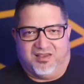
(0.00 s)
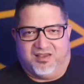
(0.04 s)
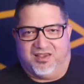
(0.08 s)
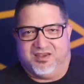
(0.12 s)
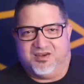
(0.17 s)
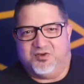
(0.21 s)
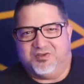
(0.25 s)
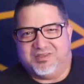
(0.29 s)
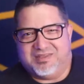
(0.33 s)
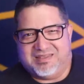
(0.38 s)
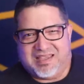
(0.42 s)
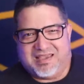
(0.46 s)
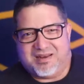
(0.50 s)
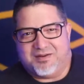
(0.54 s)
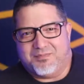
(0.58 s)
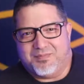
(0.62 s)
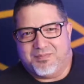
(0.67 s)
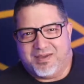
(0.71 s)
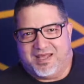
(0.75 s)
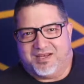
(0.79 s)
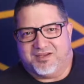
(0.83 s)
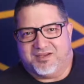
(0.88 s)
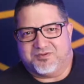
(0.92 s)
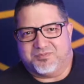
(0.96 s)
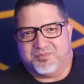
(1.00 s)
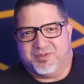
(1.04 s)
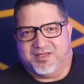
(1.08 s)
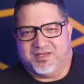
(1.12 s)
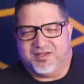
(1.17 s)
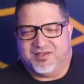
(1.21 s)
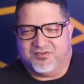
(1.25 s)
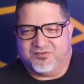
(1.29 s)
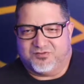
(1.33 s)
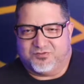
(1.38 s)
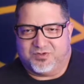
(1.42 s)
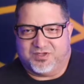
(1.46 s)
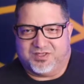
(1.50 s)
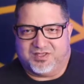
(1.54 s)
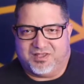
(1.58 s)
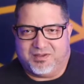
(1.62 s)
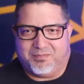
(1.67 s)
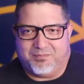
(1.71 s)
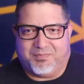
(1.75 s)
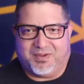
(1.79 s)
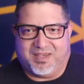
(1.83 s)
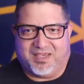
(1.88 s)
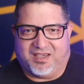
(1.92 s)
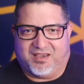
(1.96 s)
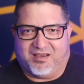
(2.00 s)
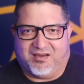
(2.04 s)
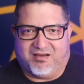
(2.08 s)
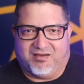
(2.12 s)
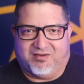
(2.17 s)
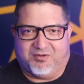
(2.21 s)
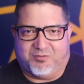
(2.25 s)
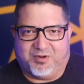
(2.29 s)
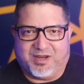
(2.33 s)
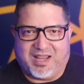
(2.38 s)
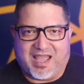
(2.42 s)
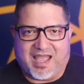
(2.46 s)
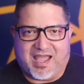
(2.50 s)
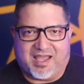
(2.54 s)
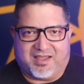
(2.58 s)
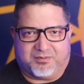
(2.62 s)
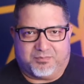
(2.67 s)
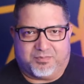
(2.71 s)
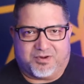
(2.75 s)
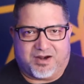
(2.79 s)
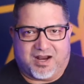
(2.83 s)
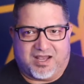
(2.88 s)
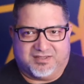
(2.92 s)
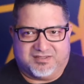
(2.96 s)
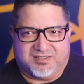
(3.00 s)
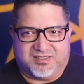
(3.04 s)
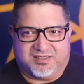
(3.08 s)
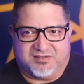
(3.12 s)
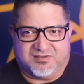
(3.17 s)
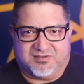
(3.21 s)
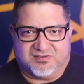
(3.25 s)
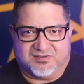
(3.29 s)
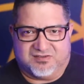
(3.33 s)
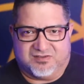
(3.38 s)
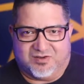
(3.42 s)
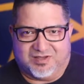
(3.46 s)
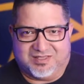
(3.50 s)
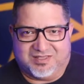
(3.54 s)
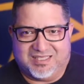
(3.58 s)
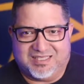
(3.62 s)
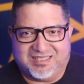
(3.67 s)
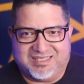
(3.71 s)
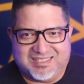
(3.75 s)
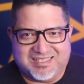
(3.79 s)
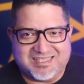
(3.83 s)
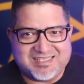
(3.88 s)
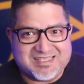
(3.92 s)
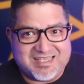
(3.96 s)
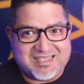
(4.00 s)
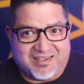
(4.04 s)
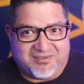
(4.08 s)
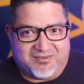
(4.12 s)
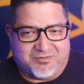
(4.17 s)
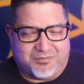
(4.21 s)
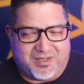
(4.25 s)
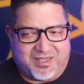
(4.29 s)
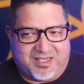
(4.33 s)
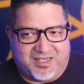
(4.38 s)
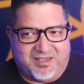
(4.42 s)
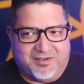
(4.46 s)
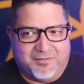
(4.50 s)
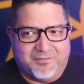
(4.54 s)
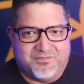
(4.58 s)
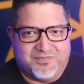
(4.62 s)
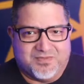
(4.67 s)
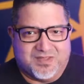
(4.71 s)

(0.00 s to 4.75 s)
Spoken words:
I know data management is really big on React projects, so I think this gives me